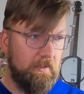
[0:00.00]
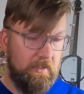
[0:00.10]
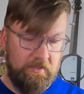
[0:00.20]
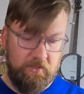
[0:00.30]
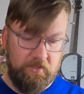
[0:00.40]

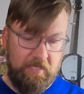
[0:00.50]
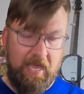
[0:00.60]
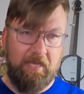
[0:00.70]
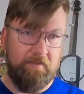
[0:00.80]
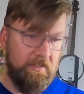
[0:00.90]
It's just
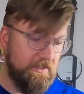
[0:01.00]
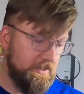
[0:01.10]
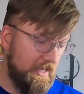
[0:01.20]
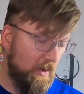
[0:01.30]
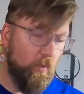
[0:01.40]

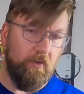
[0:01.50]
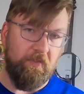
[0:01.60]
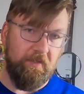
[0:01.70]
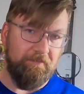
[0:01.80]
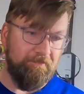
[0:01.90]
not
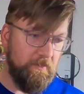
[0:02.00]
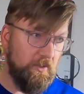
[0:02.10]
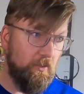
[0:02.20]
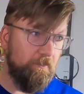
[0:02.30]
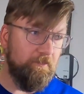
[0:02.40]
worth it.
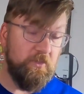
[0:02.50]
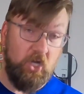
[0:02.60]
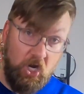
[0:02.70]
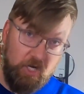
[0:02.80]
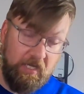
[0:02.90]
So
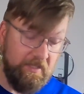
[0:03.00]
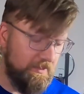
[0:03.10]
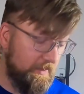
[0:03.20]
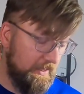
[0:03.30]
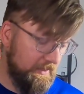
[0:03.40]
sorry,
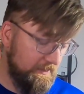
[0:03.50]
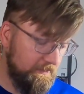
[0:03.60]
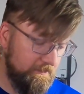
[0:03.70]
Custom Ink.